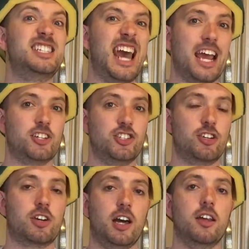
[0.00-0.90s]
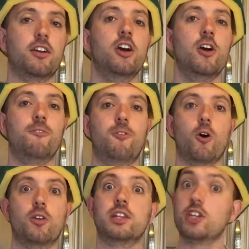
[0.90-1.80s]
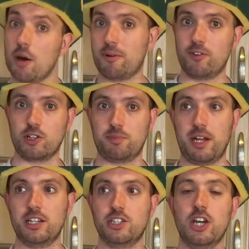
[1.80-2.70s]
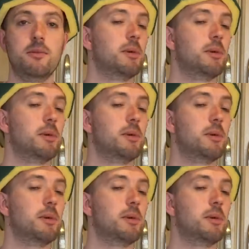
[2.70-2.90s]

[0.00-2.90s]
texture color for the top of your sponge,